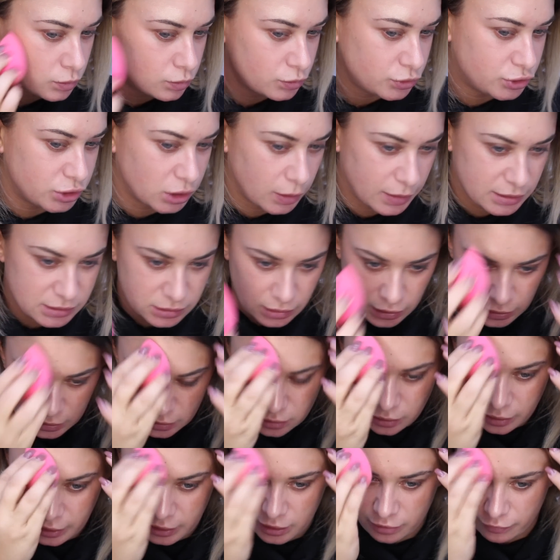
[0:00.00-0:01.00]
so it's
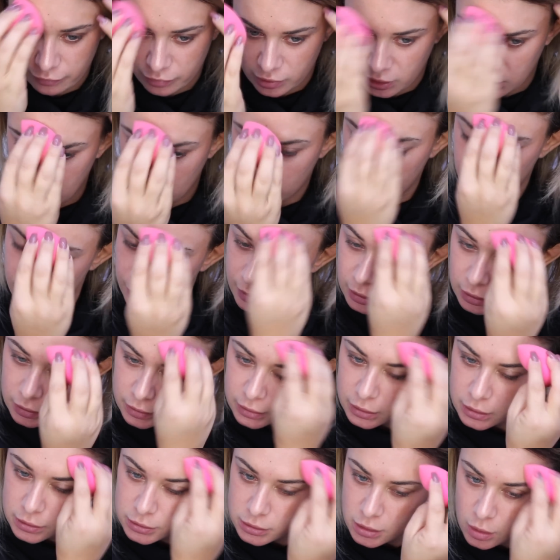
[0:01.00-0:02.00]
like kind of a little bit
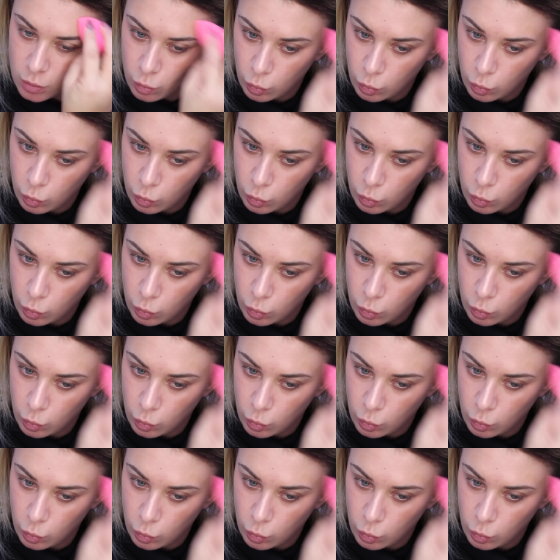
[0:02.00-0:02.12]
blended.